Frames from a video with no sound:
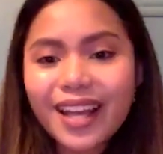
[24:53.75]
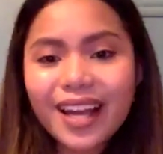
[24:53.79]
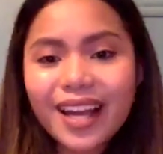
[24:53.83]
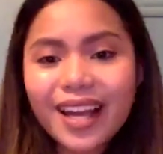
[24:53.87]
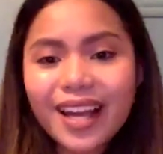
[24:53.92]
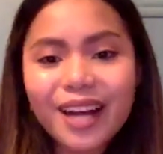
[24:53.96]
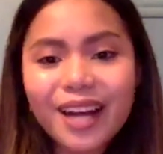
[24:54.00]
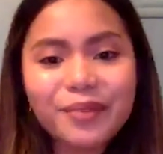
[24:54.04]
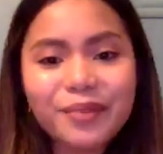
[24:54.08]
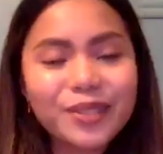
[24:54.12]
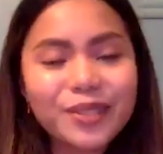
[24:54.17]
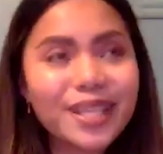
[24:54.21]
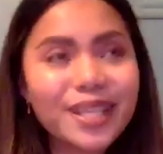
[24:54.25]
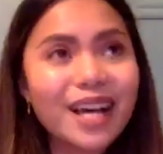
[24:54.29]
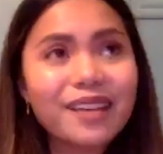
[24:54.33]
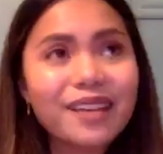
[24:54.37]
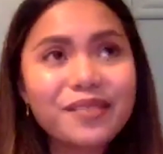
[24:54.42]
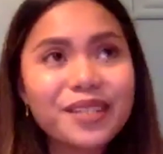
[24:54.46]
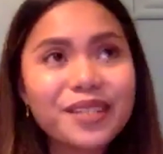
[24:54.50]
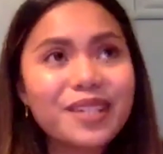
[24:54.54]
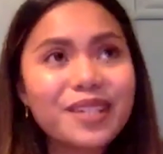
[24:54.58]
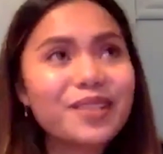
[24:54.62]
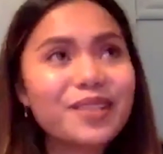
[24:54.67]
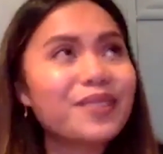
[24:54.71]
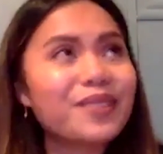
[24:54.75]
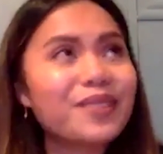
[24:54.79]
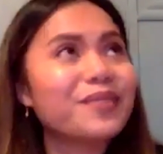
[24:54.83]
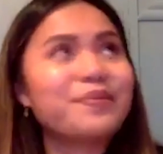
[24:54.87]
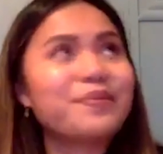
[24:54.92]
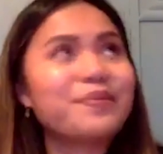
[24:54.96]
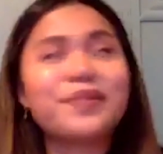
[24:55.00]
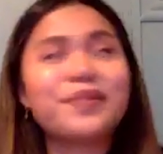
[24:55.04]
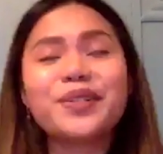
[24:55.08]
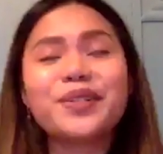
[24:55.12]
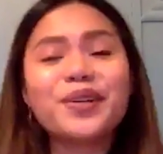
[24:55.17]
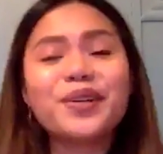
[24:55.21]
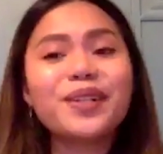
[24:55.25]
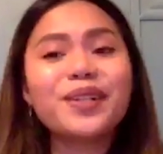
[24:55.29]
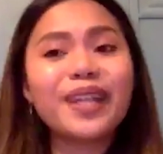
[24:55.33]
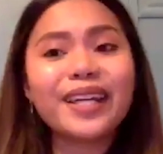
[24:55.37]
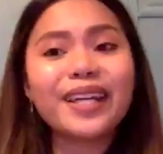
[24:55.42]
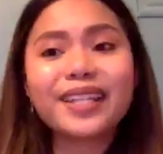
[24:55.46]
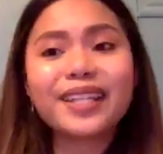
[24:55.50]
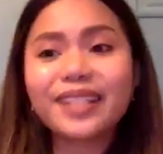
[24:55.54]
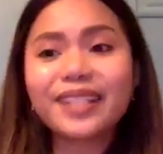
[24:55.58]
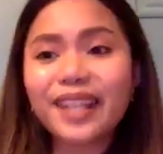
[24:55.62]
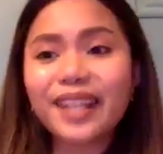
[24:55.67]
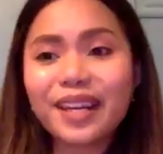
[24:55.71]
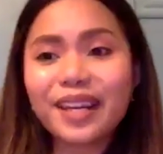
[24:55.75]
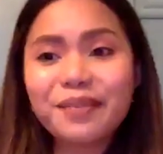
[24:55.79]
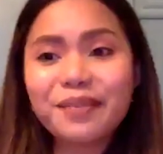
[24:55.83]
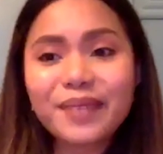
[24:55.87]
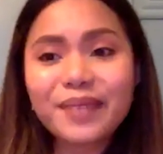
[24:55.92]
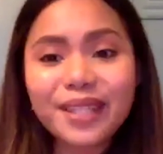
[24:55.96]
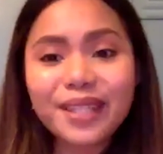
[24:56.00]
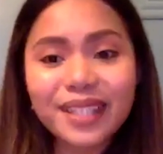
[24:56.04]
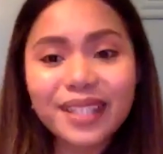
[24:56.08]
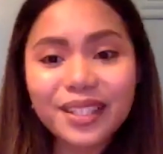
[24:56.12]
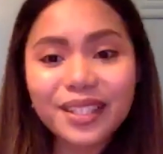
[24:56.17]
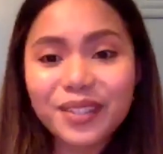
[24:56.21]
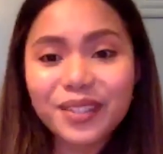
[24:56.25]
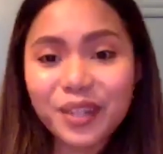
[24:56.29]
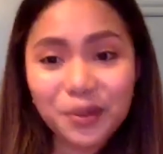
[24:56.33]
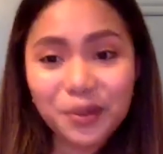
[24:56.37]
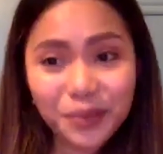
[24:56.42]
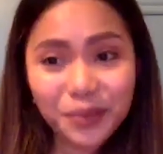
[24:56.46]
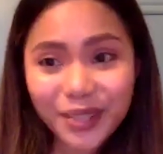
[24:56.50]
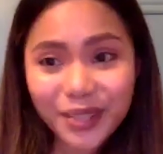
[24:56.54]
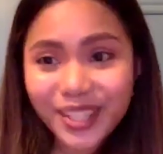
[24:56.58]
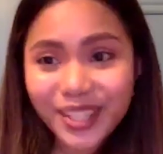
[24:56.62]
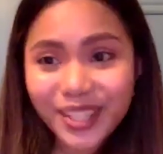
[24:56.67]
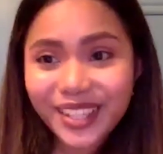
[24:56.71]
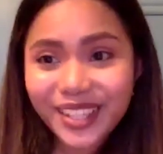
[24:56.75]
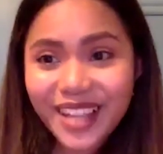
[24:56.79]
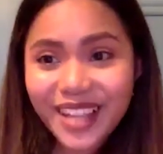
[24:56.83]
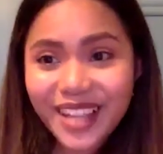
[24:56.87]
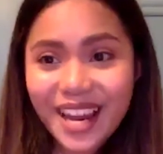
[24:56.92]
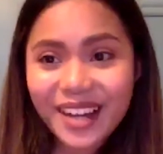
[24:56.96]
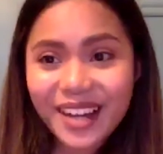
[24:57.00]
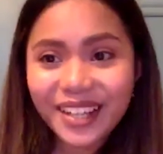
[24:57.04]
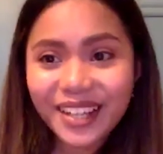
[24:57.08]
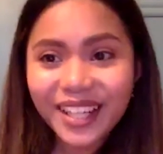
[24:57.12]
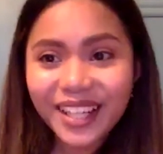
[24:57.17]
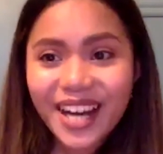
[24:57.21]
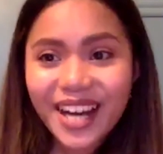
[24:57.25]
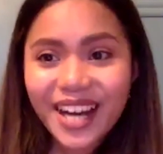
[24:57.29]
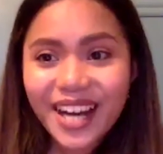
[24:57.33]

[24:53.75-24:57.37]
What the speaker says: Abu Dhabi, you know, like name it and you can work there.